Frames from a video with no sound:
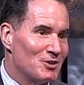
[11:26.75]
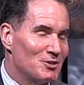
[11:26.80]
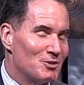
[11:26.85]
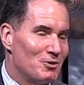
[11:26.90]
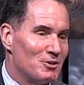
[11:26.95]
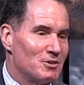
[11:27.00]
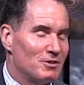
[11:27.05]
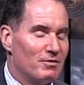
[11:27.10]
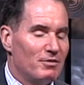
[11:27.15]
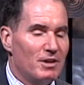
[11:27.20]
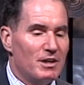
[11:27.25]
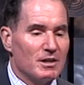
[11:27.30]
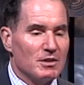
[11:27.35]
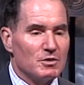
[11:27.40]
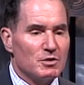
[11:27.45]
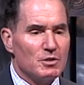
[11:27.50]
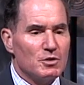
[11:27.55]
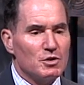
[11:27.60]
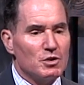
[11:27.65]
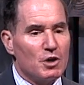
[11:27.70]
sorts of
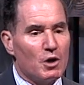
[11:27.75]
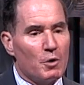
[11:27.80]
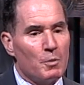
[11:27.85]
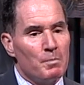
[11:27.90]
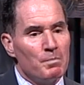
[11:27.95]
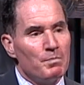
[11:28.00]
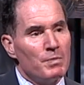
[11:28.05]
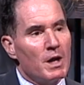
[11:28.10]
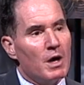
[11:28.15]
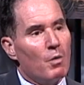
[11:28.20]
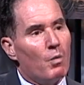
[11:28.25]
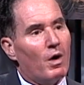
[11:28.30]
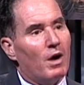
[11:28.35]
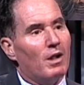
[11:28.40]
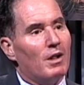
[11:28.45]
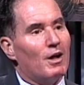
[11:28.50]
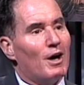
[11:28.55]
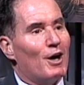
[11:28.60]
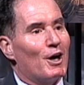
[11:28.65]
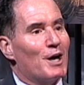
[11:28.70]
things. So
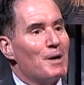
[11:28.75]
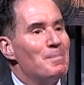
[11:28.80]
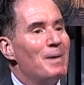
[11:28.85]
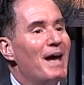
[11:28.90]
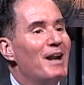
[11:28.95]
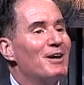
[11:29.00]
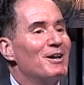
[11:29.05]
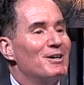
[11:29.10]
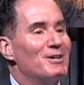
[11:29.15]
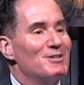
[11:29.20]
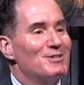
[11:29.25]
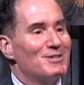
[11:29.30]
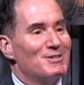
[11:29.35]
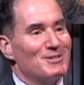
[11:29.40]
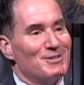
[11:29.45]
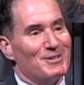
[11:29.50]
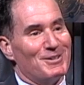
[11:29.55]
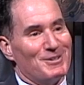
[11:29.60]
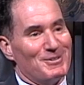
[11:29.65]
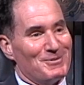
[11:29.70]
while our competitors
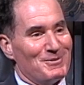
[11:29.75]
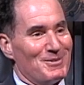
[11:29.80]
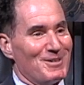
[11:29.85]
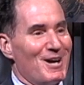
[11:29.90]
or